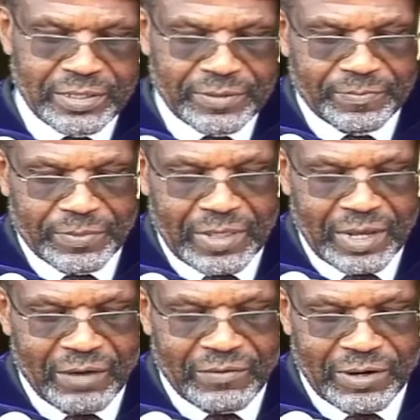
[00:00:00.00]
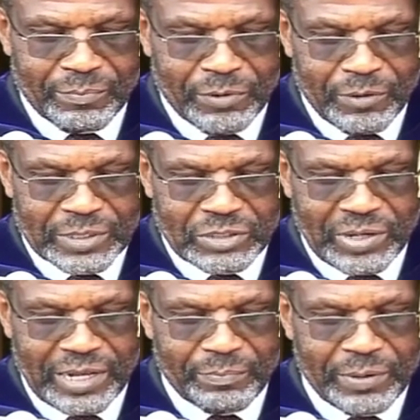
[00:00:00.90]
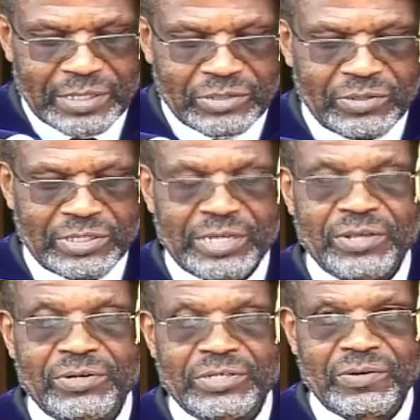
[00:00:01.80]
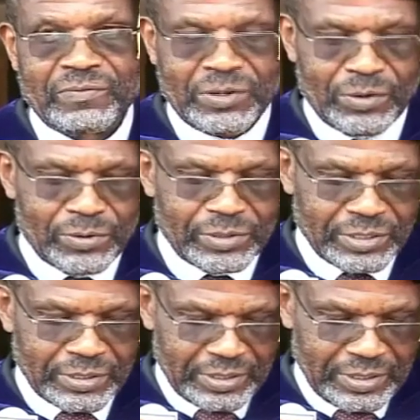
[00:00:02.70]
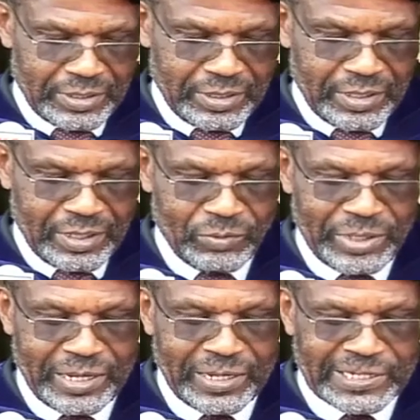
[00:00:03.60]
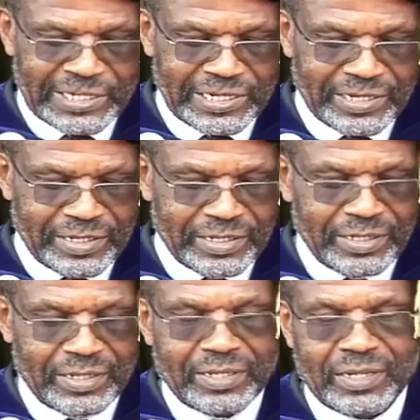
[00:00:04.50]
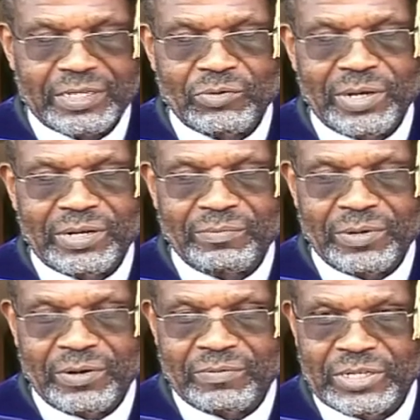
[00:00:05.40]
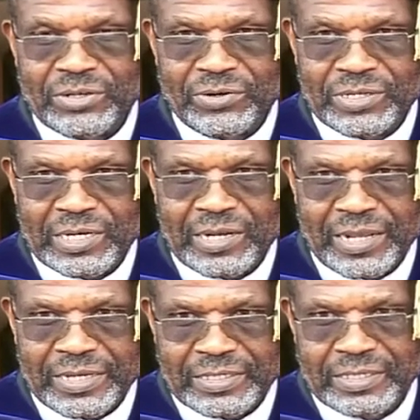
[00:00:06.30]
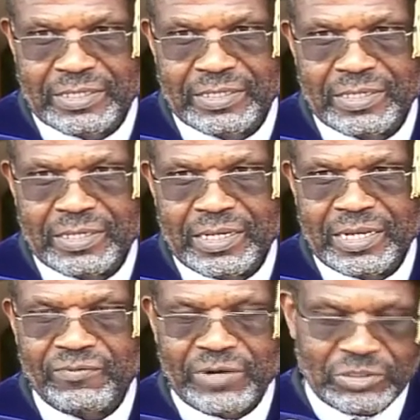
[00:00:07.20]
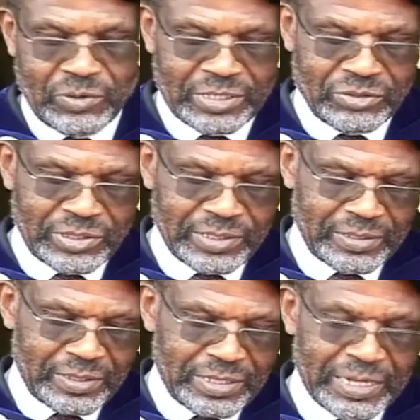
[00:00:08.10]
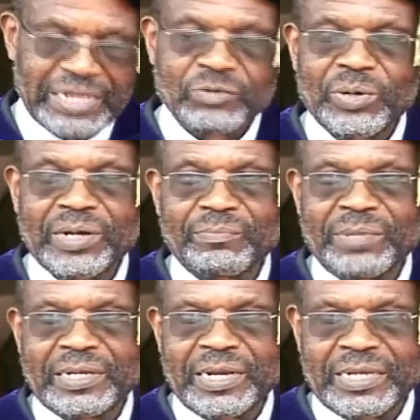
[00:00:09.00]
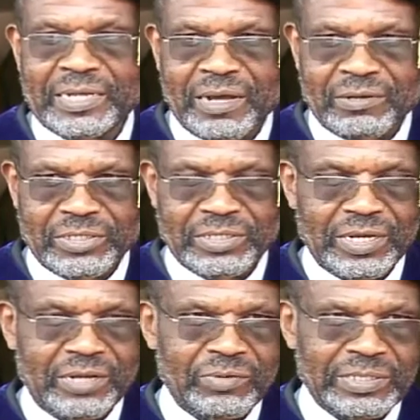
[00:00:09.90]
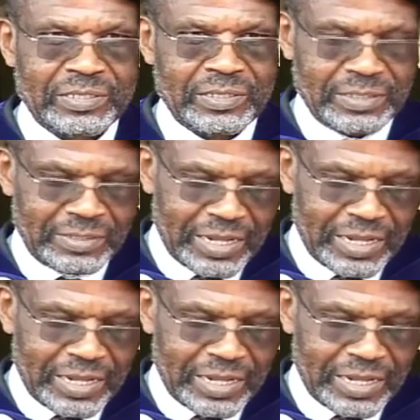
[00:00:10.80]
the governor promised to help us on security of the road, and we can see there's quite a bit of security light infrastructure network being laid out, and we thank